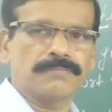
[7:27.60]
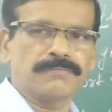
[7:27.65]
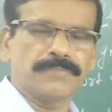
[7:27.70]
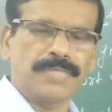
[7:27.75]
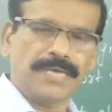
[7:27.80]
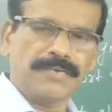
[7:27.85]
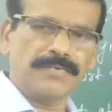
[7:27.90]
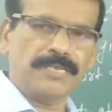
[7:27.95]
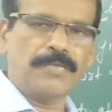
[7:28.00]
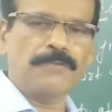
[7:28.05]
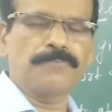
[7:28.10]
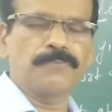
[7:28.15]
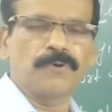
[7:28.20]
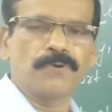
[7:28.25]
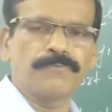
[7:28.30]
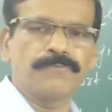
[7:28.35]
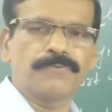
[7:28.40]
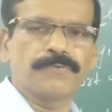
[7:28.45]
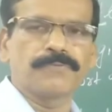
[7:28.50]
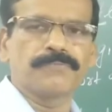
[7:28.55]
type
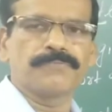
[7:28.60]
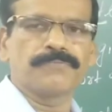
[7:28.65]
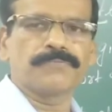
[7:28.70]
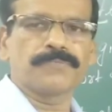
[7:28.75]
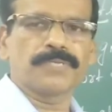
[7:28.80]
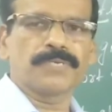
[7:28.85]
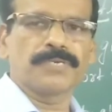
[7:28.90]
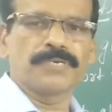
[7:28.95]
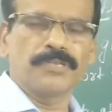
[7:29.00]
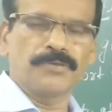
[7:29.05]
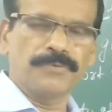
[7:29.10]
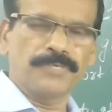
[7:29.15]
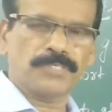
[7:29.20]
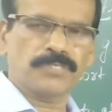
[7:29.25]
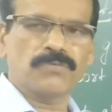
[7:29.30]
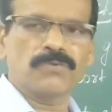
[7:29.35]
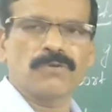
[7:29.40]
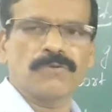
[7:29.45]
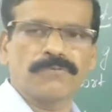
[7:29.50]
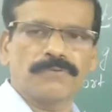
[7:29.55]
of
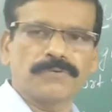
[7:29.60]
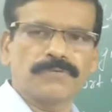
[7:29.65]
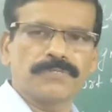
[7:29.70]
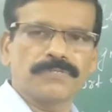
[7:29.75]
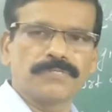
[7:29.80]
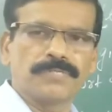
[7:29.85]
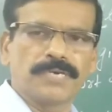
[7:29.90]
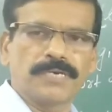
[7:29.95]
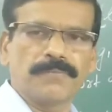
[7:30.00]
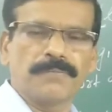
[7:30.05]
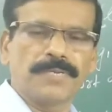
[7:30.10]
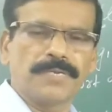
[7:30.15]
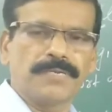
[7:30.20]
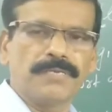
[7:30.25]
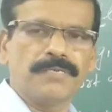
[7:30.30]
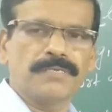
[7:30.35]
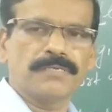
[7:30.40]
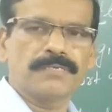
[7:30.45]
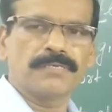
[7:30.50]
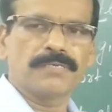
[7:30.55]
division of Germany
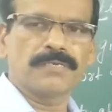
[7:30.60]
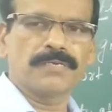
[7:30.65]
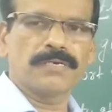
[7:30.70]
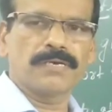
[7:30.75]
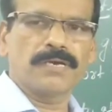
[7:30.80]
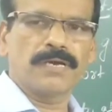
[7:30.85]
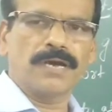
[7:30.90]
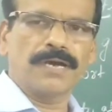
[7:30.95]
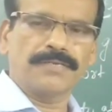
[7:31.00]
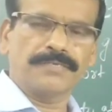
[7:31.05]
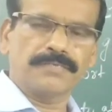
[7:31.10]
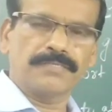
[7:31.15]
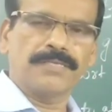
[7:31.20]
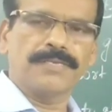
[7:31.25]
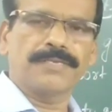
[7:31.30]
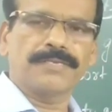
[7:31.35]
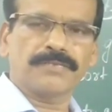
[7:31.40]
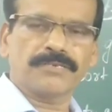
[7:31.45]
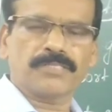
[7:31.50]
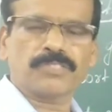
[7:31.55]
at
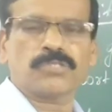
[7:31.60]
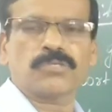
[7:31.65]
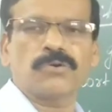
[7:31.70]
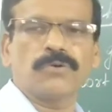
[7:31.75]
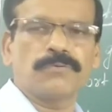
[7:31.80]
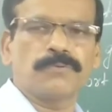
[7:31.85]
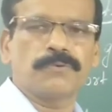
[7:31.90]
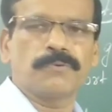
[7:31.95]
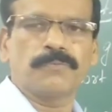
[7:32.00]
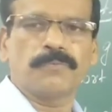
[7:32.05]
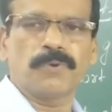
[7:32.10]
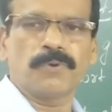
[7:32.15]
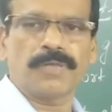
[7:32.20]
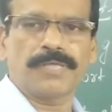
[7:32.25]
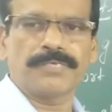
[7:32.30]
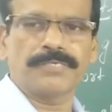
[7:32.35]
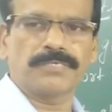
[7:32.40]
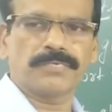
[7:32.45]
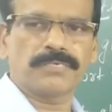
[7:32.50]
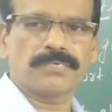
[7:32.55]
the interest of
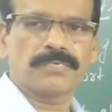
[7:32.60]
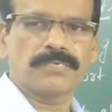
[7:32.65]
Poland